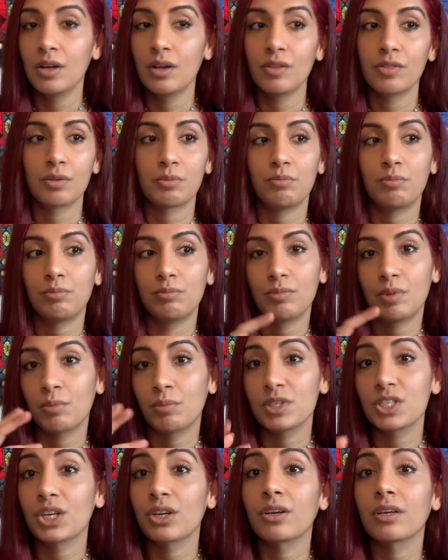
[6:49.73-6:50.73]
the
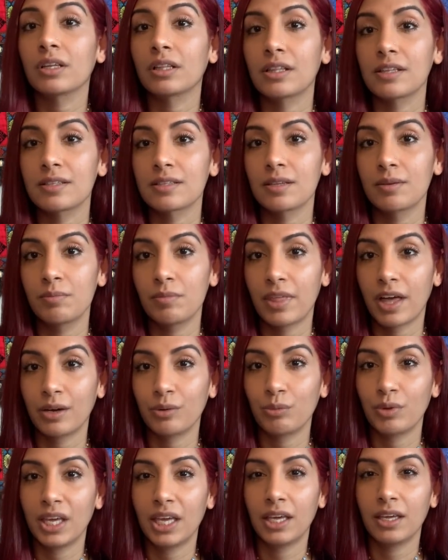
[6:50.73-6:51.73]
materialism that
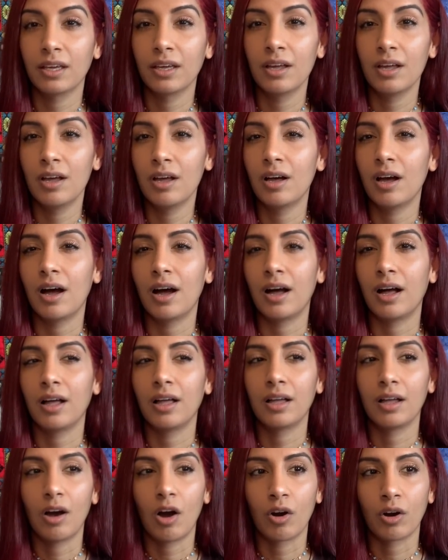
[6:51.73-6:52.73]
we
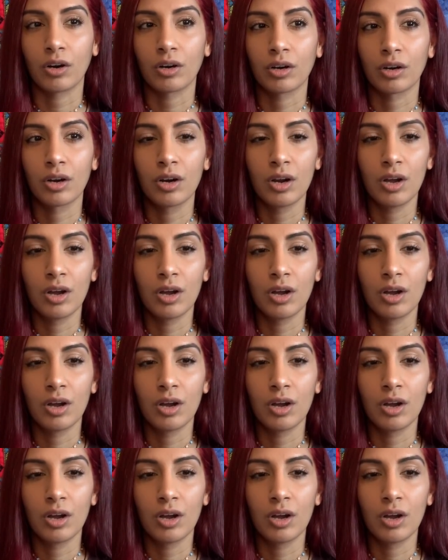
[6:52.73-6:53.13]
are